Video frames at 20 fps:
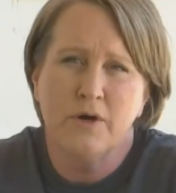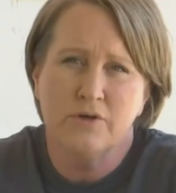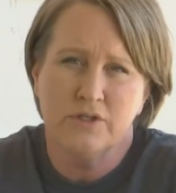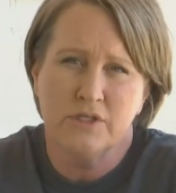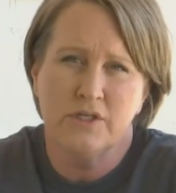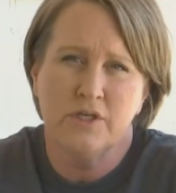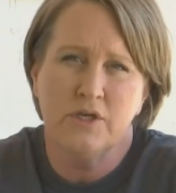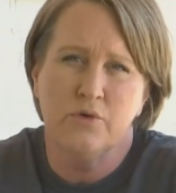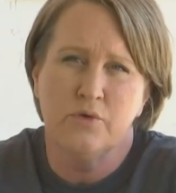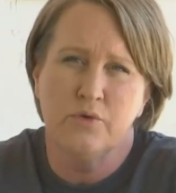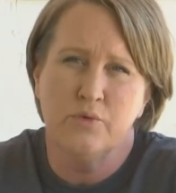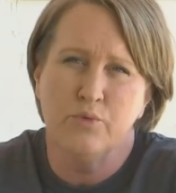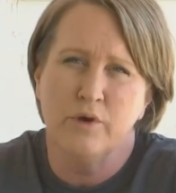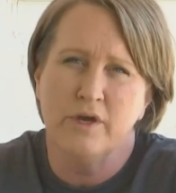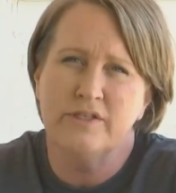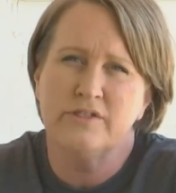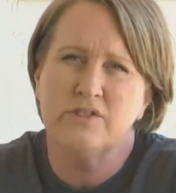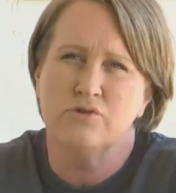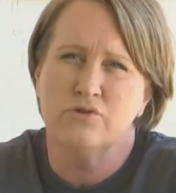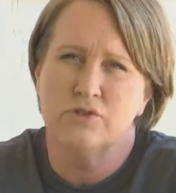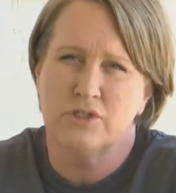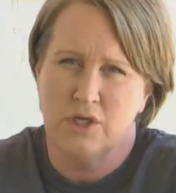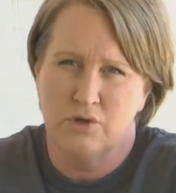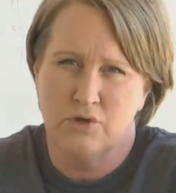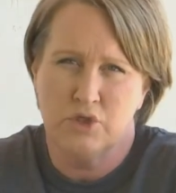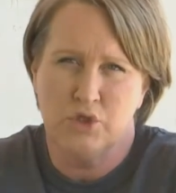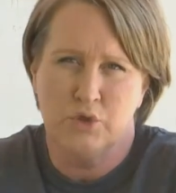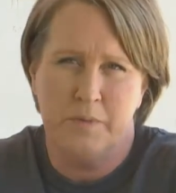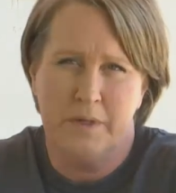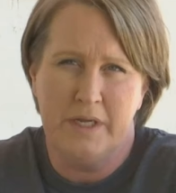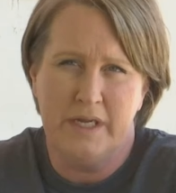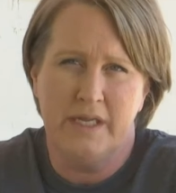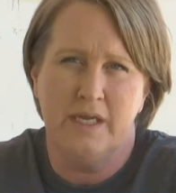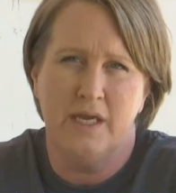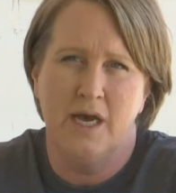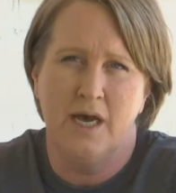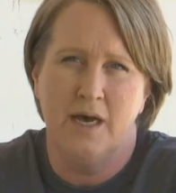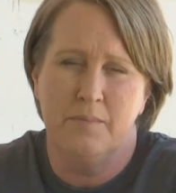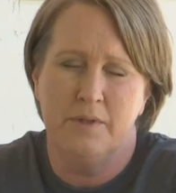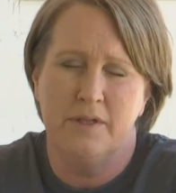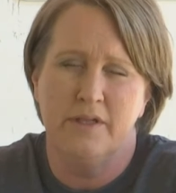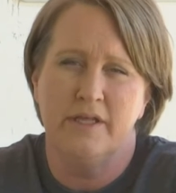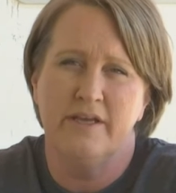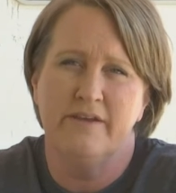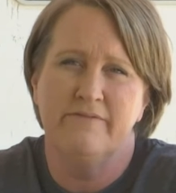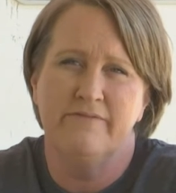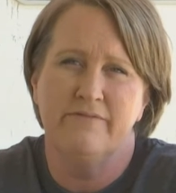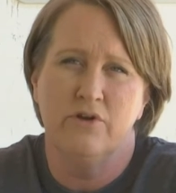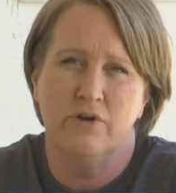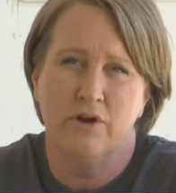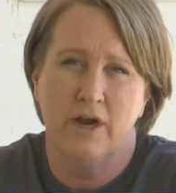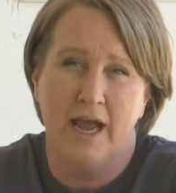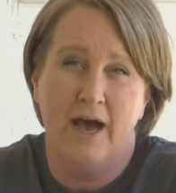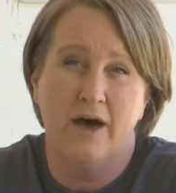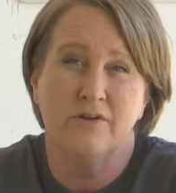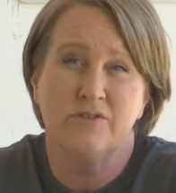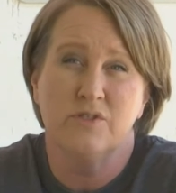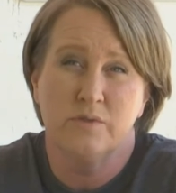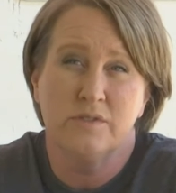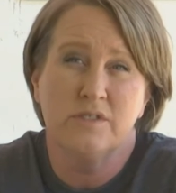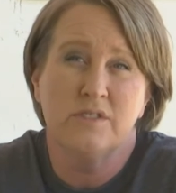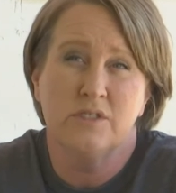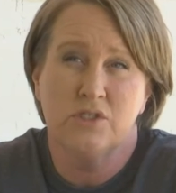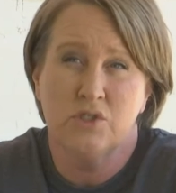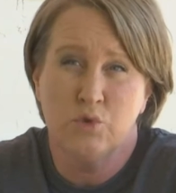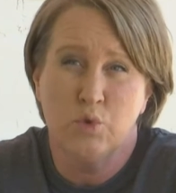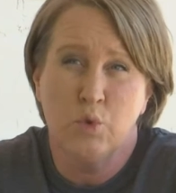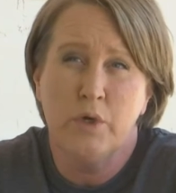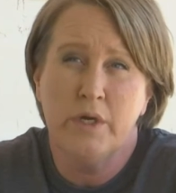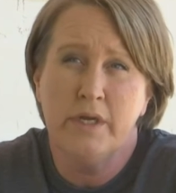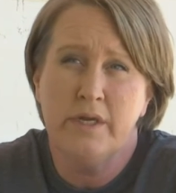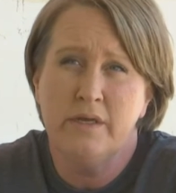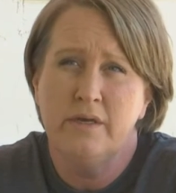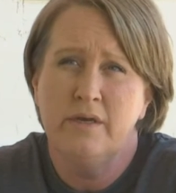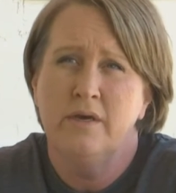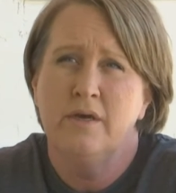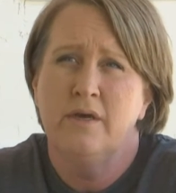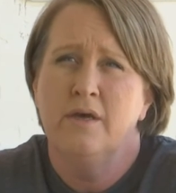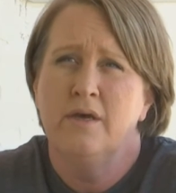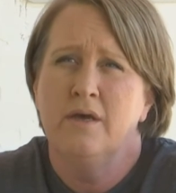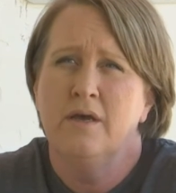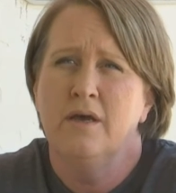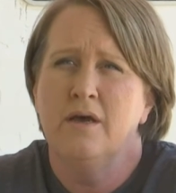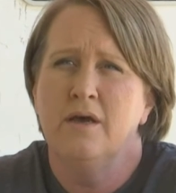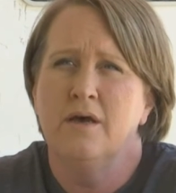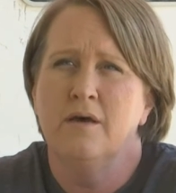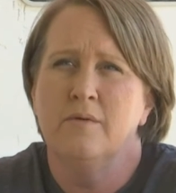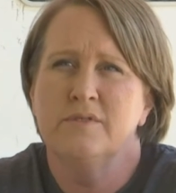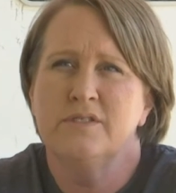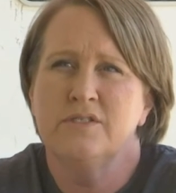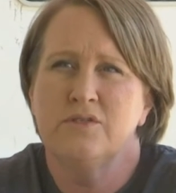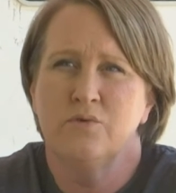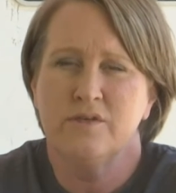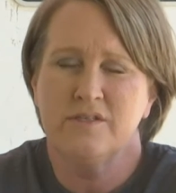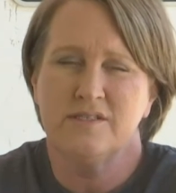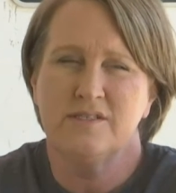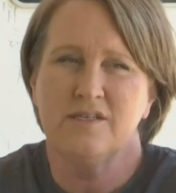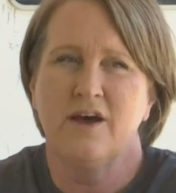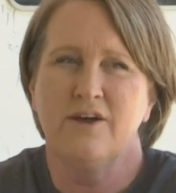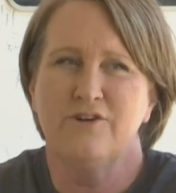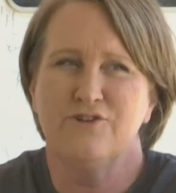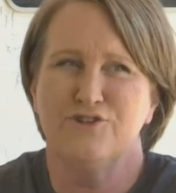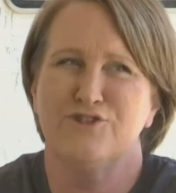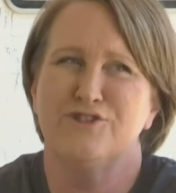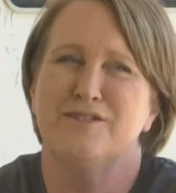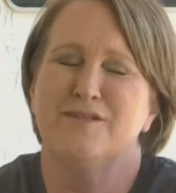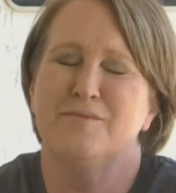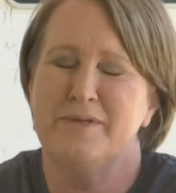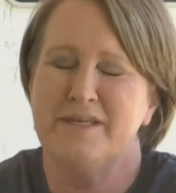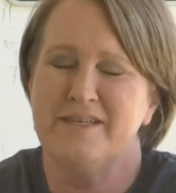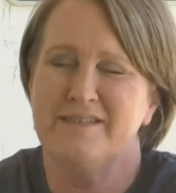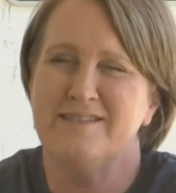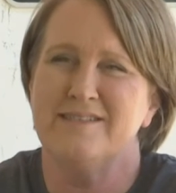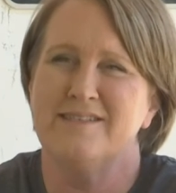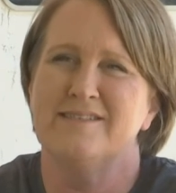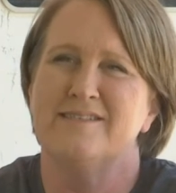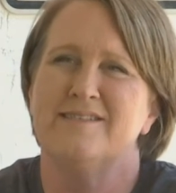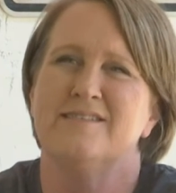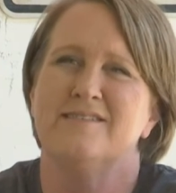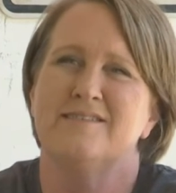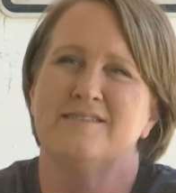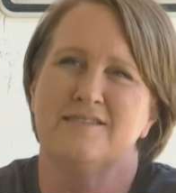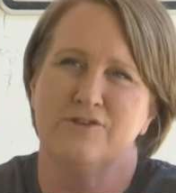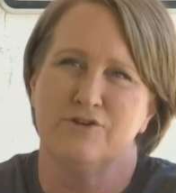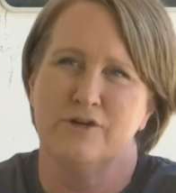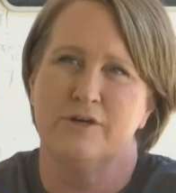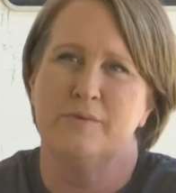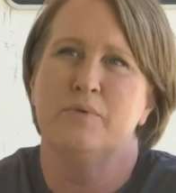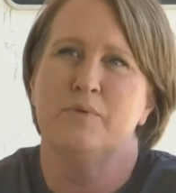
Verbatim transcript: person who runs her social media, I believe, their house was destroyed. Um, so it's not just the business, it's their